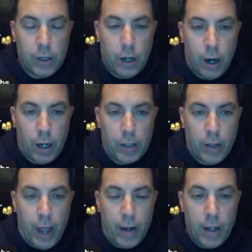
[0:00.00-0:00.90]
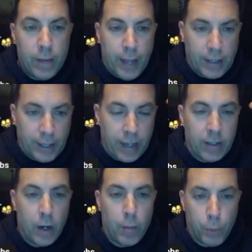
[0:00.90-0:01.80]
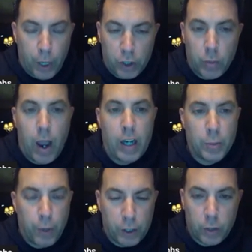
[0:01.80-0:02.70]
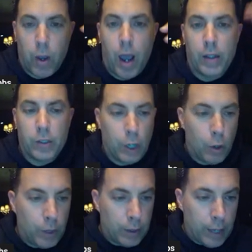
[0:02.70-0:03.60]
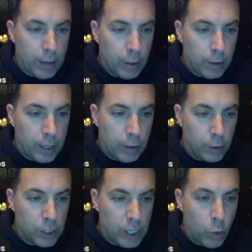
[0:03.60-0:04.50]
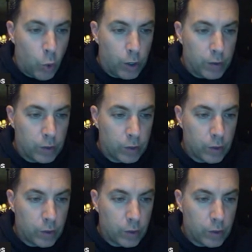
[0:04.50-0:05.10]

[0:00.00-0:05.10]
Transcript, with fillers: All right, so that that's again that plus or minus, plus or minus. You know, getting the, getting those key words.